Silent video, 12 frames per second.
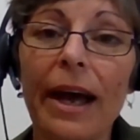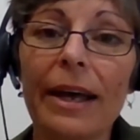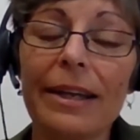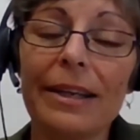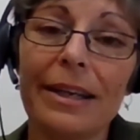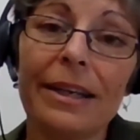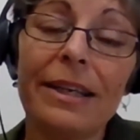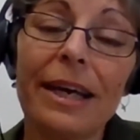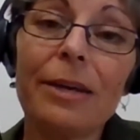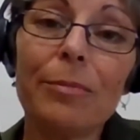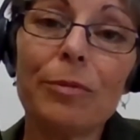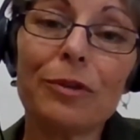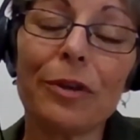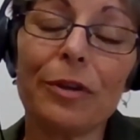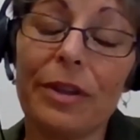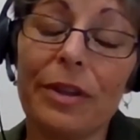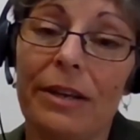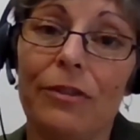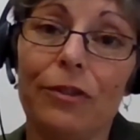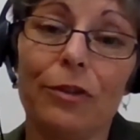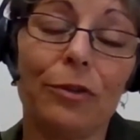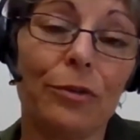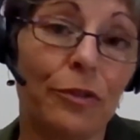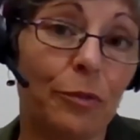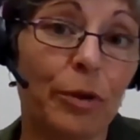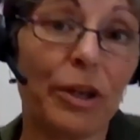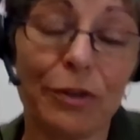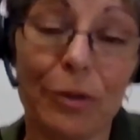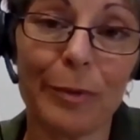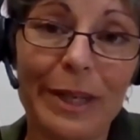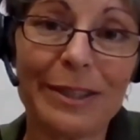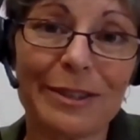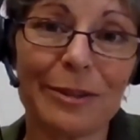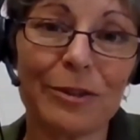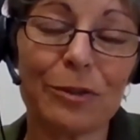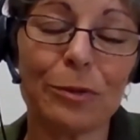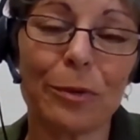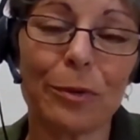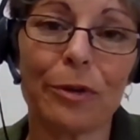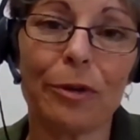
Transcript: And it enabled her then to spread her wings and soar.